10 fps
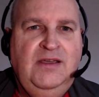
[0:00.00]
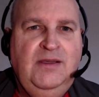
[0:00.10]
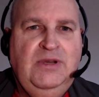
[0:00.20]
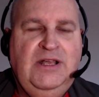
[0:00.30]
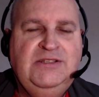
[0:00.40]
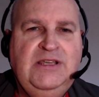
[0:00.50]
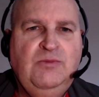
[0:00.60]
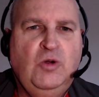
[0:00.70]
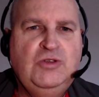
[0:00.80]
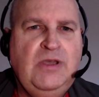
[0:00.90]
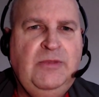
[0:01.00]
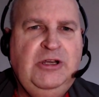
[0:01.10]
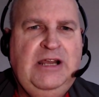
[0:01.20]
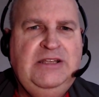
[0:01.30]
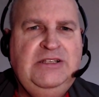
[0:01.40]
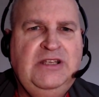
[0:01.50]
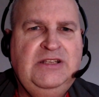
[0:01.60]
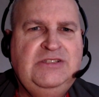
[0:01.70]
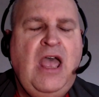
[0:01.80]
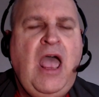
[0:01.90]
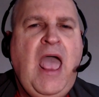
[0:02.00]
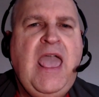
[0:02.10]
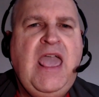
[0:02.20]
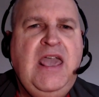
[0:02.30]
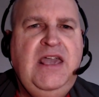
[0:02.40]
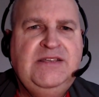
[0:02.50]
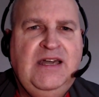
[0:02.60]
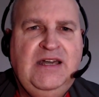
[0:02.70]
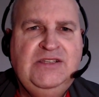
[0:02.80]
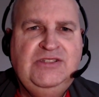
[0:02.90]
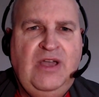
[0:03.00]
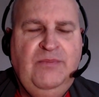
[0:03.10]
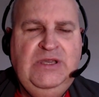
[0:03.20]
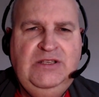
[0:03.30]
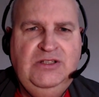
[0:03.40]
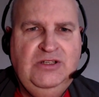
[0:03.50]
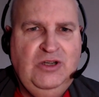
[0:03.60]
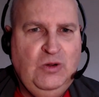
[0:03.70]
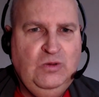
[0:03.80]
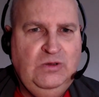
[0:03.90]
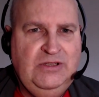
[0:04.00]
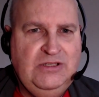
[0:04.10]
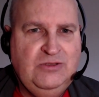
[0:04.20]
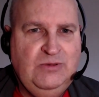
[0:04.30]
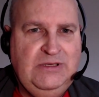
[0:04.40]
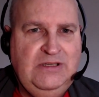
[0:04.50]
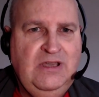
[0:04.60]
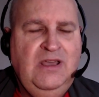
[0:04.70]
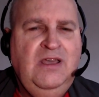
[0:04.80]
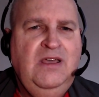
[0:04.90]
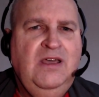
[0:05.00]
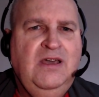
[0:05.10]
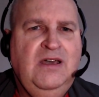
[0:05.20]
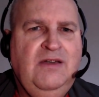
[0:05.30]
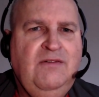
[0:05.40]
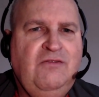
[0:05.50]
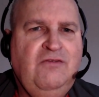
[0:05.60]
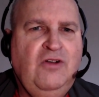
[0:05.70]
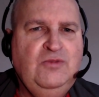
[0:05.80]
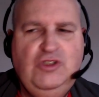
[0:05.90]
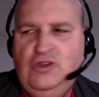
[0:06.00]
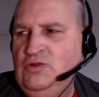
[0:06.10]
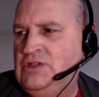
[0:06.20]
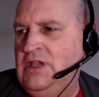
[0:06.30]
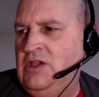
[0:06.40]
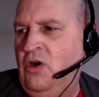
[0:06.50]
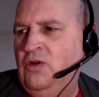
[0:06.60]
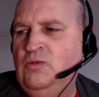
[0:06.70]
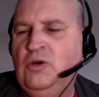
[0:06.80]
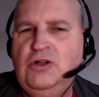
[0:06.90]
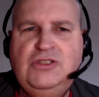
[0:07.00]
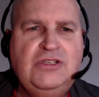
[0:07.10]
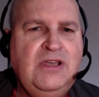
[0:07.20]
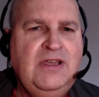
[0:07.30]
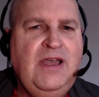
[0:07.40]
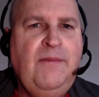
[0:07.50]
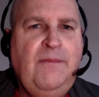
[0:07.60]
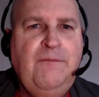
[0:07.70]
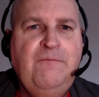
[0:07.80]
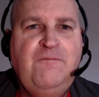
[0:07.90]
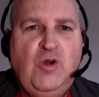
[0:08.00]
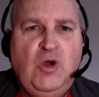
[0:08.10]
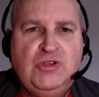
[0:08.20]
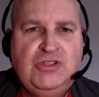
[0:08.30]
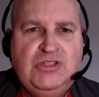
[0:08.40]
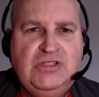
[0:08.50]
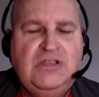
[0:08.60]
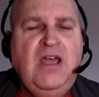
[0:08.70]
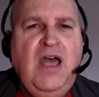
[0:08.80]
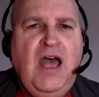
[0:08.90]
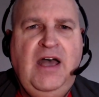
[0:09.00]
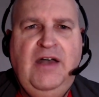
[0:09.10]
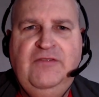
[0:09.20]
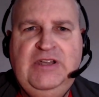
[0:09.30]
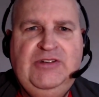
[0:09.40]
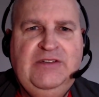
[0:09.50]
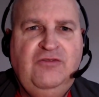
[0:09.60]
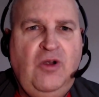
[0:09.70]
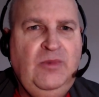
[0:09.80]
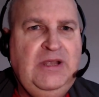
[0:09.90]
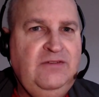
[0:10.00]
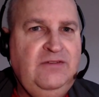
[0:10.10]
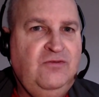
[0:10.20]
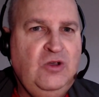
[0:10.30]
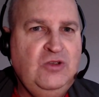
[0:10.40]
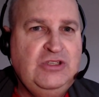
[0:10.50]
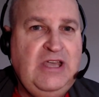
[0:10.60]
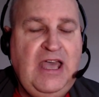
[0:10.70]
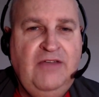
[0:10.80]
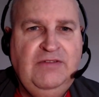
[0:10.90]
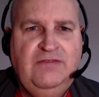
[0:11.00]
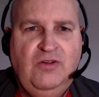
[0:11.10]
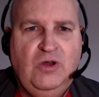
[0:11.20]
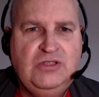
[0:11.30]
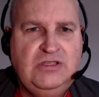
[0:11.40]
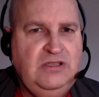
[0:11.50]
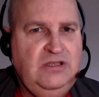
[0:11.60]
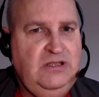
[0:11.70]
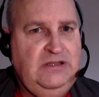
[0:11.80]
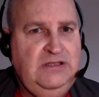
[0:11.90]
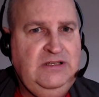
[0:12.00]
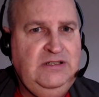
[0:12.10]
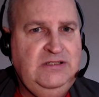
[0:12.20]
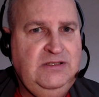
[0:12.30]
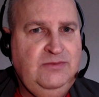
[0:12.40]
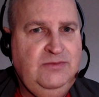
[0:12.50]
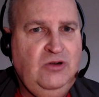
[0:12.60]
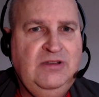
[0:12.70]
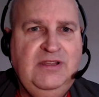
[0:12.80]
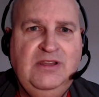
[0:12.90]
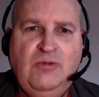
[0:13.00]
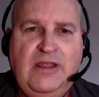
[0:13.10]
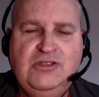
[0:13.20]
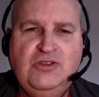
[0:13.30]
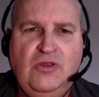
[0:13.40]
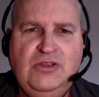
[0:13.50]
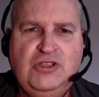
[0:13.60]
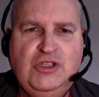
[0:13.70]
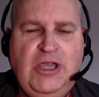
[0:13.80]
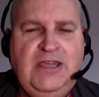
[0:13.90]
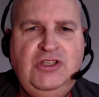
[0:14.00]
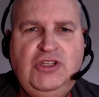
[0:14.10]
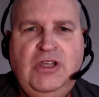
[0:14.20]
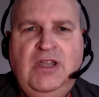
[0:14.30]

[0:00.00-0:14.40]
planting more summer onions. It has been cold this week. From Tuesday onwards, frosts. Varying from light frosts to heavy frosts. Luckily, tomorrow I think the weather's on the change.